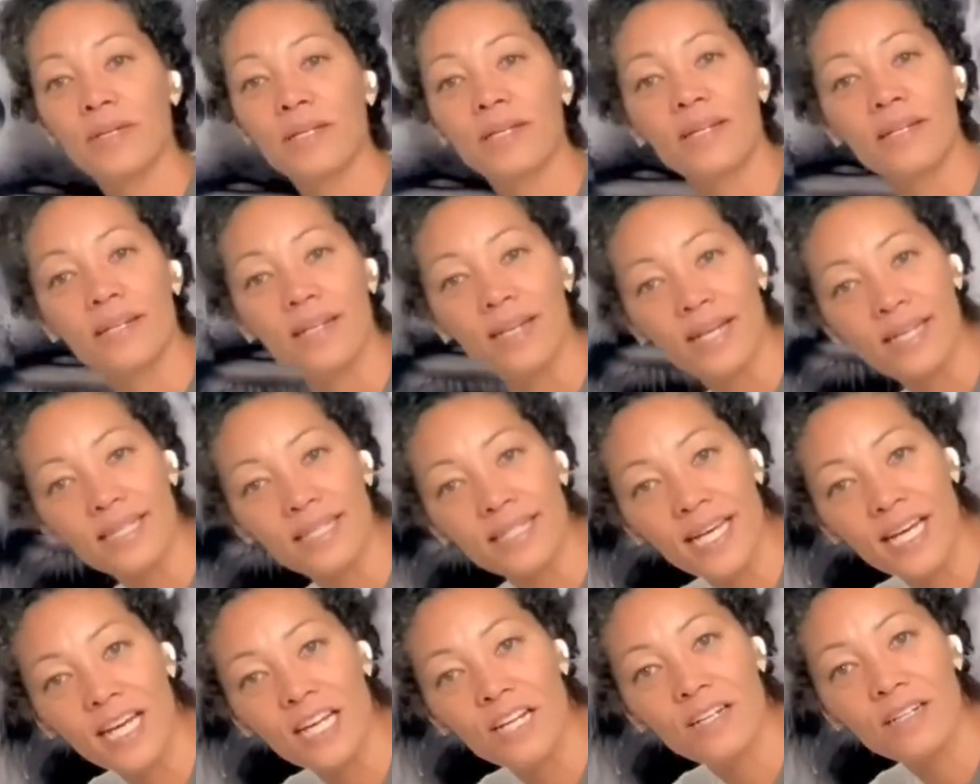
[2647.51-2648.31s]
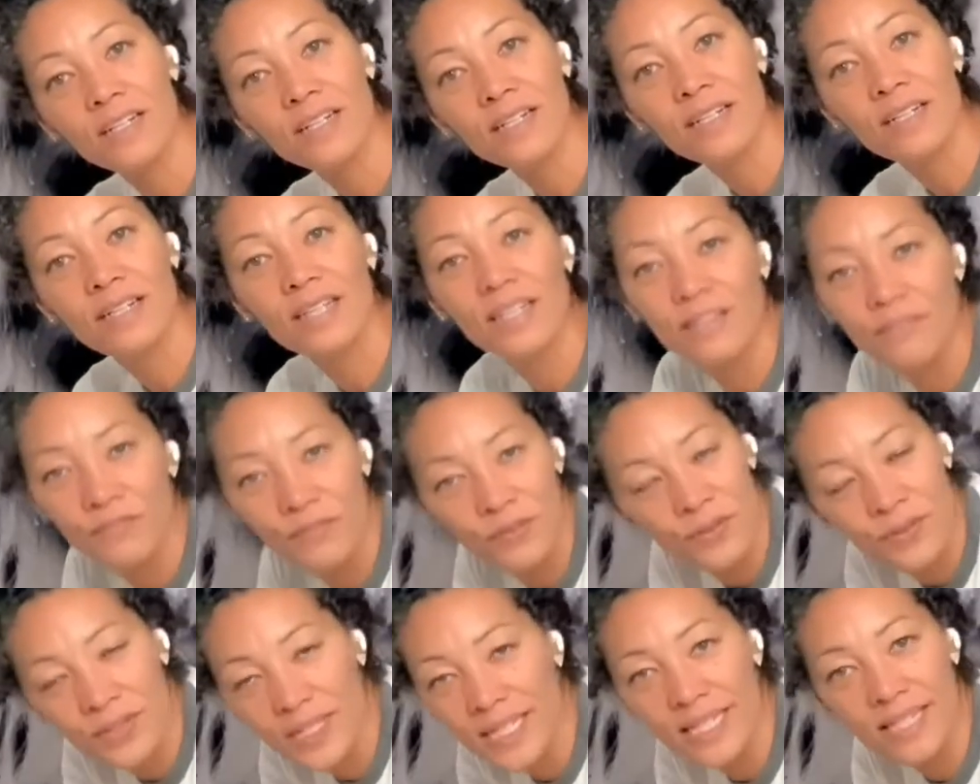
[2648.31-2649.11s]
Again, if you
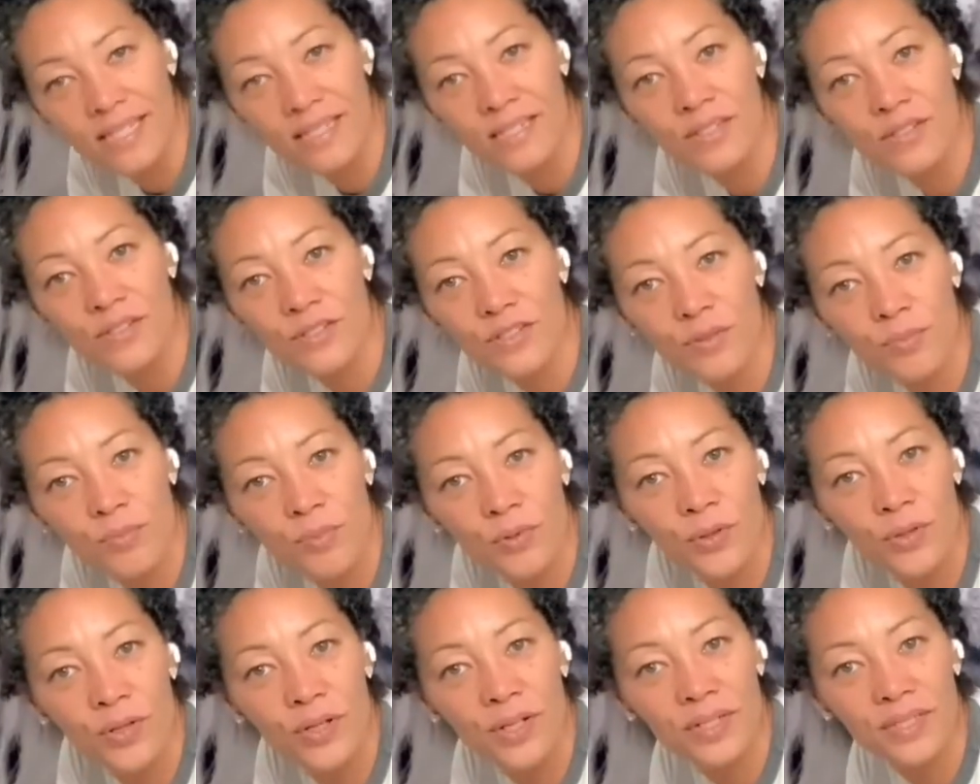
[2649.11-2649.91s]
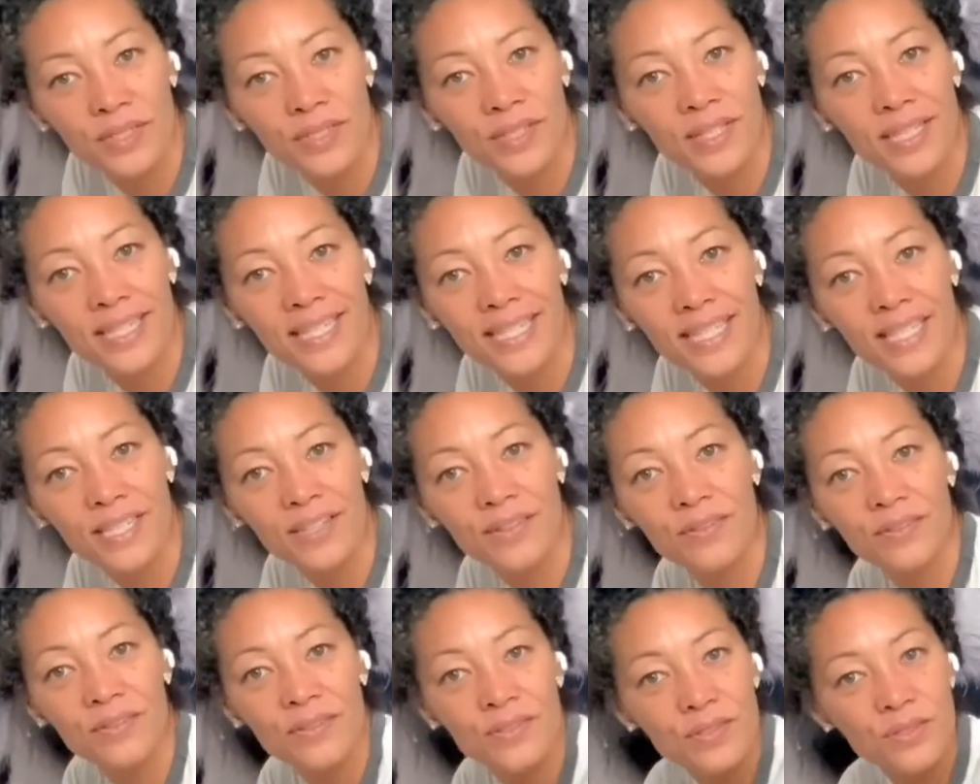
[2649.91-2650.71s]
need to support the
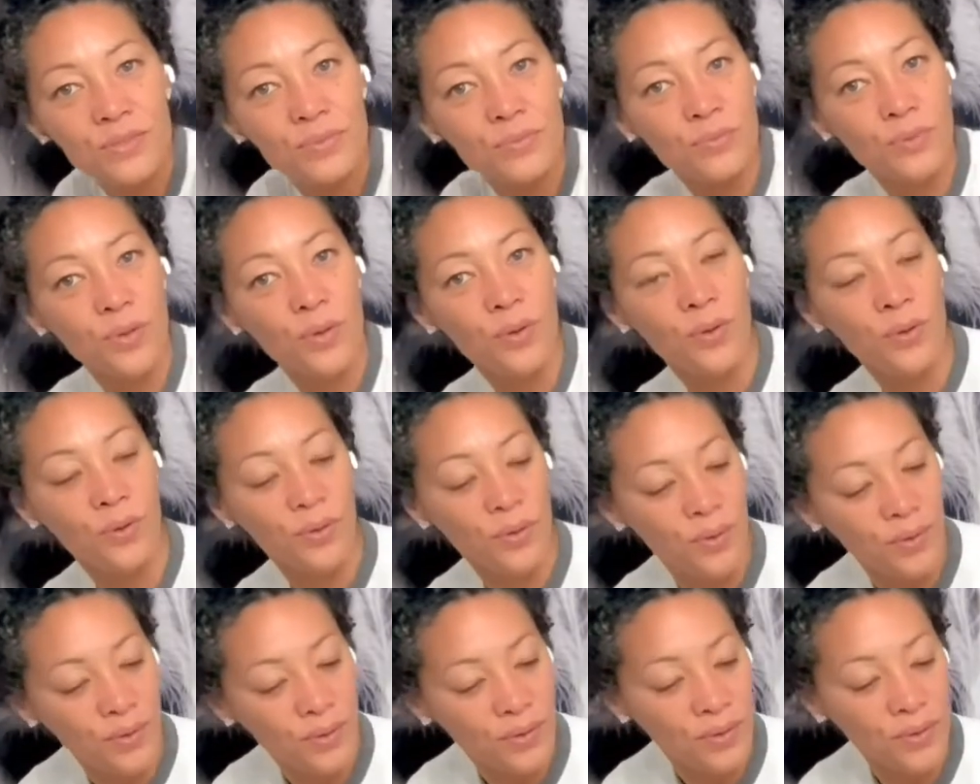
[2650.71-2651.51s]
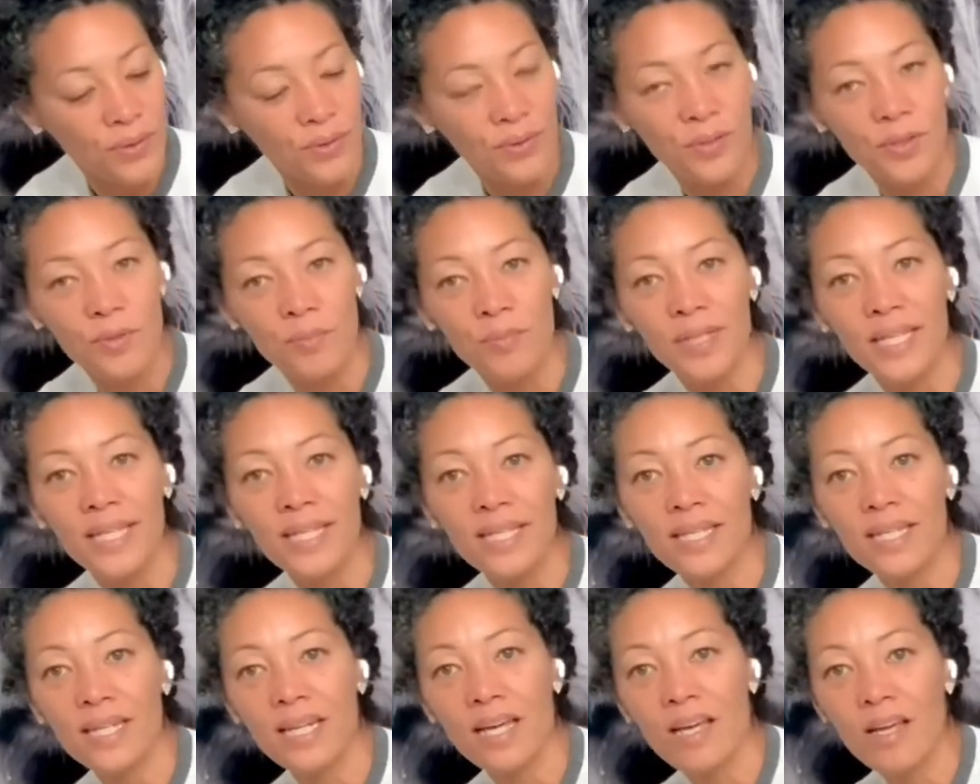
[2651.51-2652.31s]
heels, roll your blanket
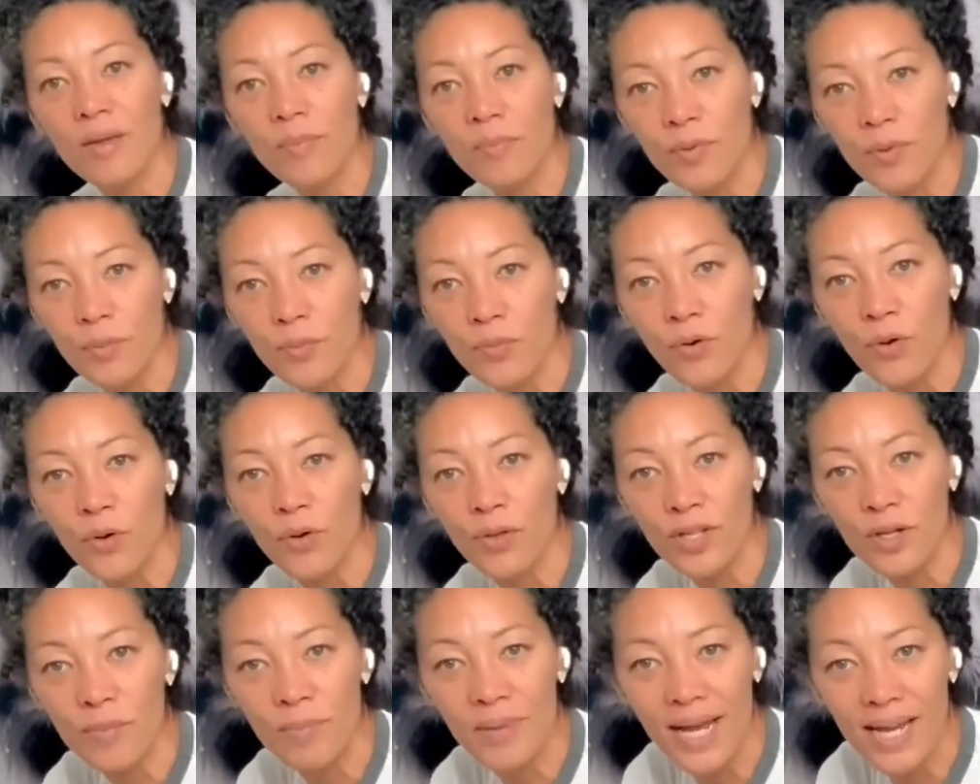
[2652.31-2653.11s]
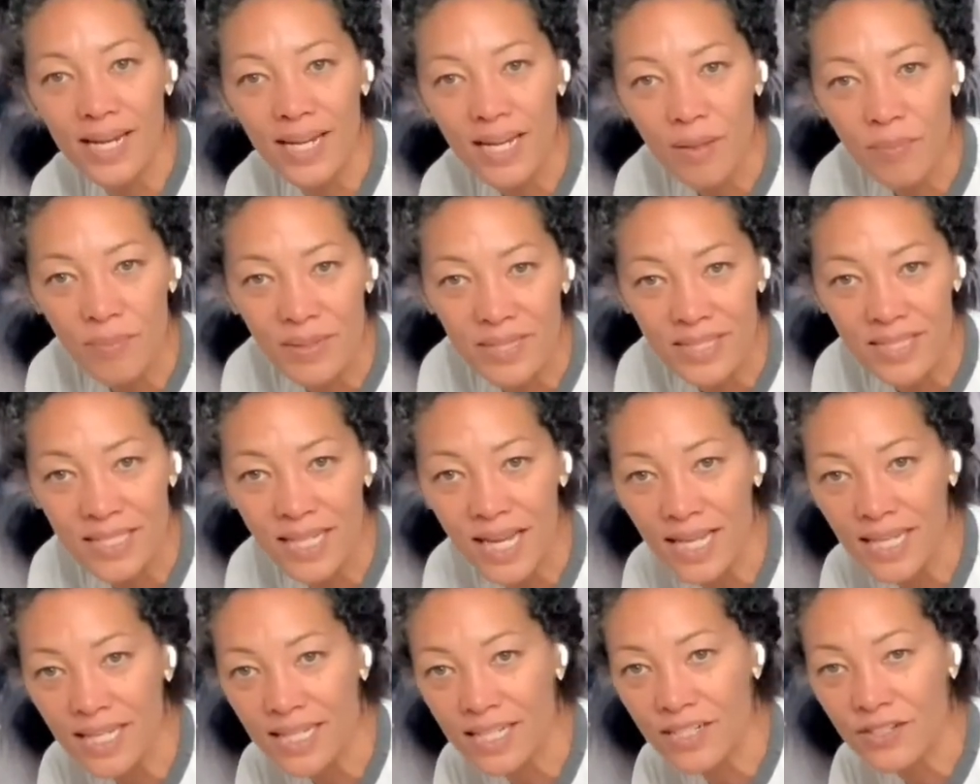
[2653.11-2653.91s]
up or roll your mat up and tuck it
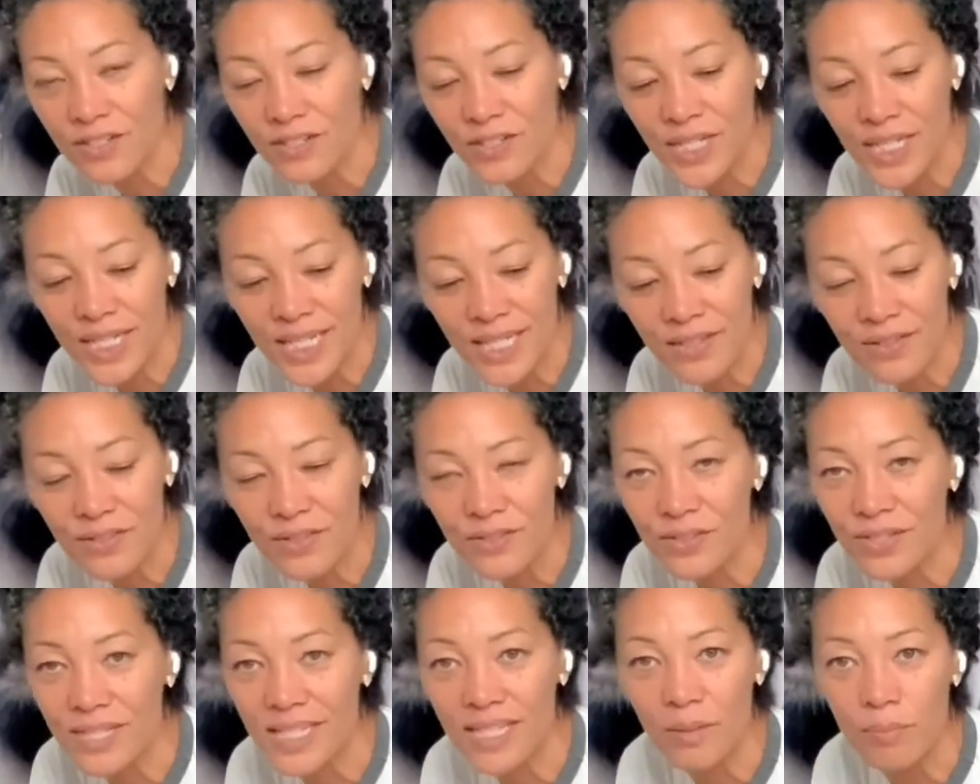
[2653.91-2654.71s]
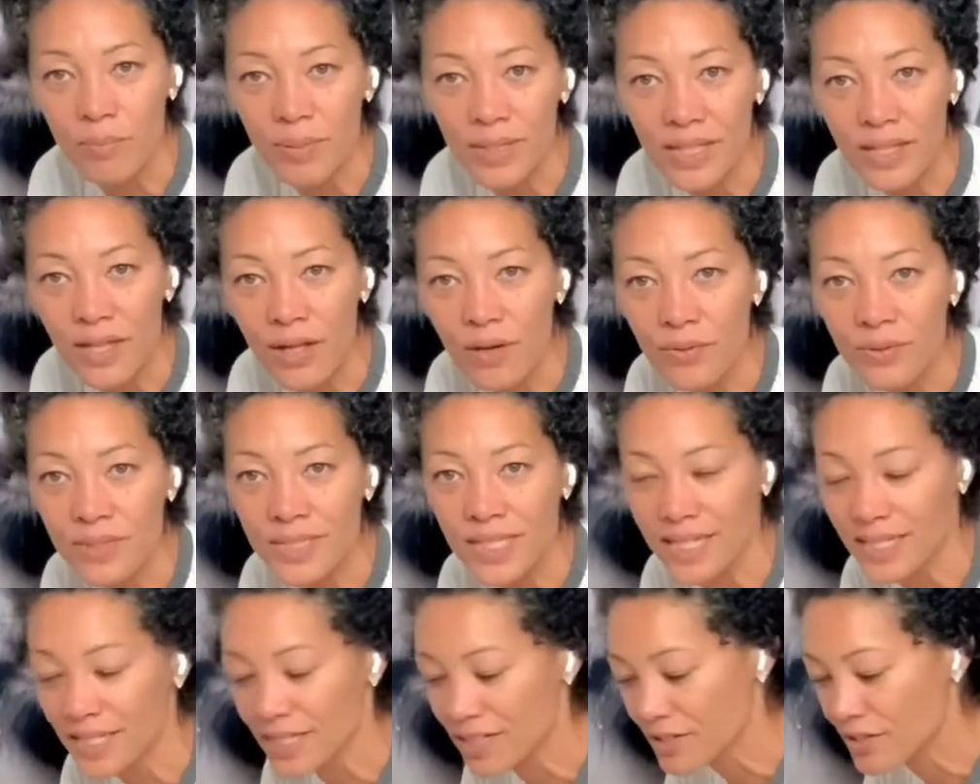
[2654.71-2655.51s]
under your heels, or get a pillow, tuck it
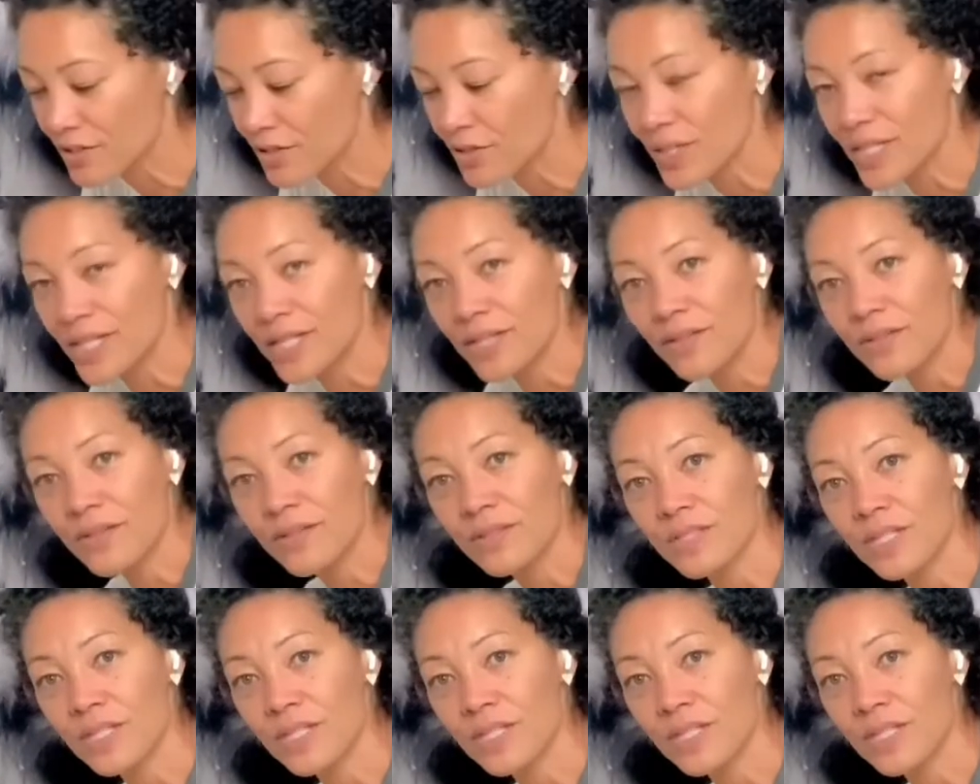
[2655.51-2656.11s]
under your heels.